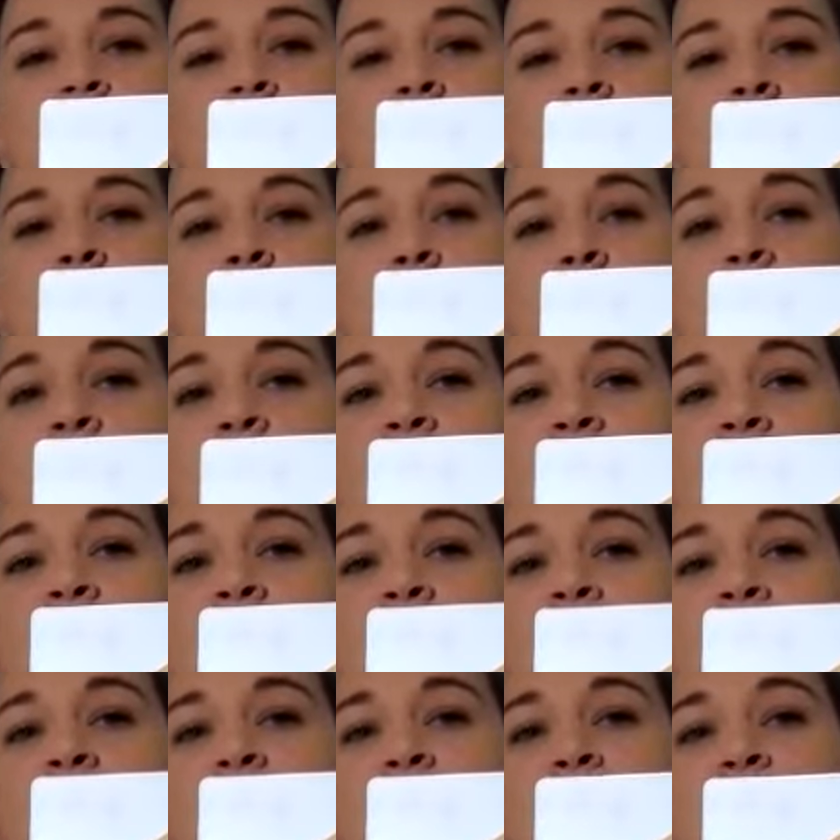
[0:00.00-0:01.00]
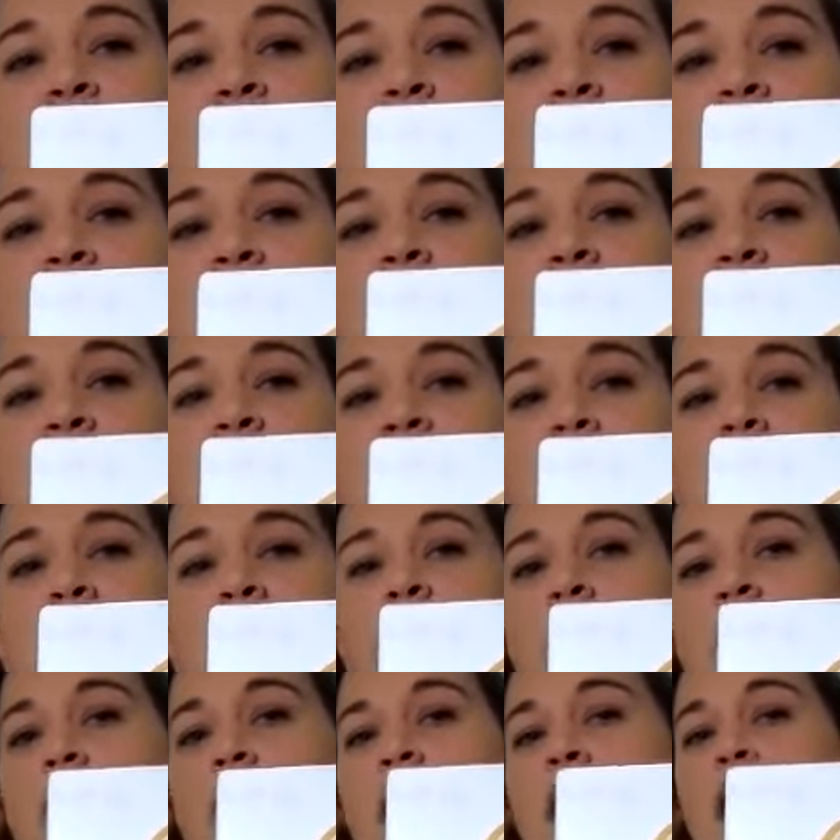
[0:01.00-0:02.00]
you have this space here.
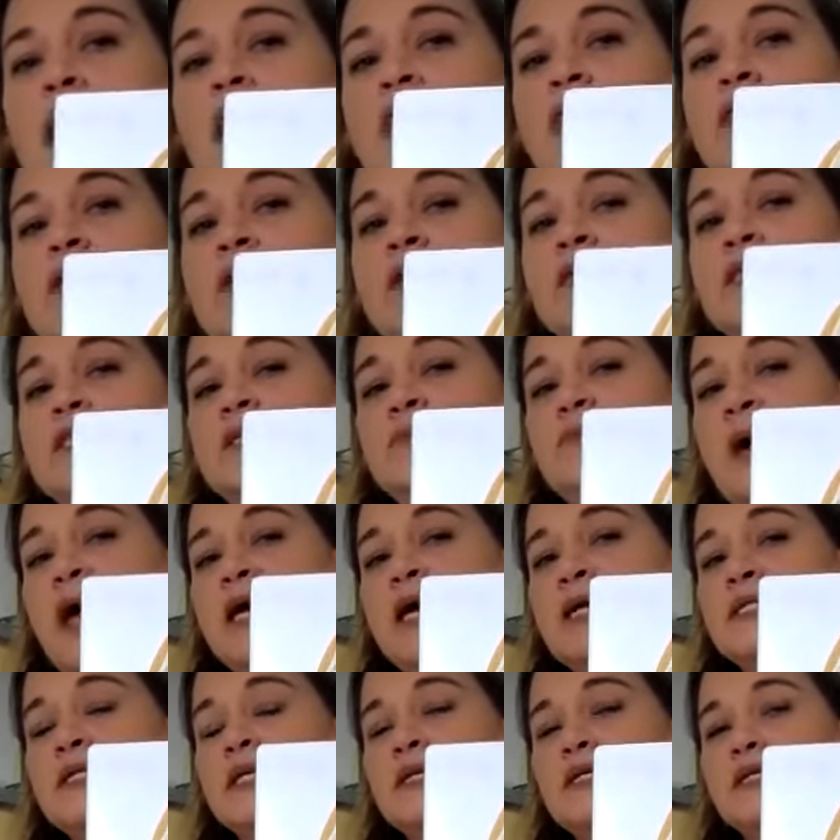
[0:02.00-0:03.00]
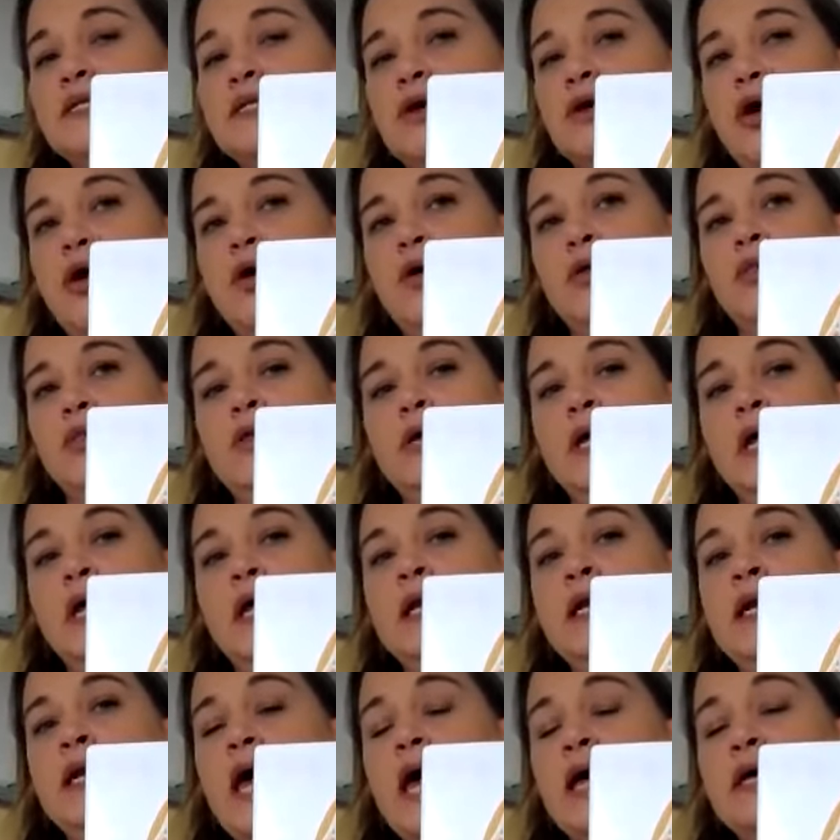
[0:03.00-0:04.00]
This space is called the
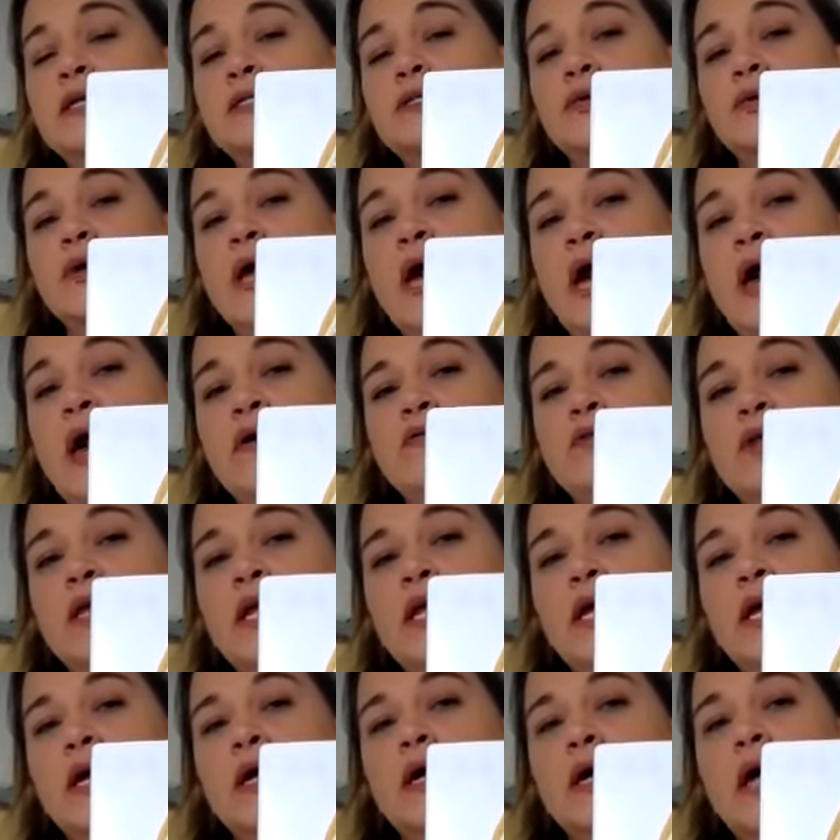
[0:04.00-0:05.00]
nasal cavity,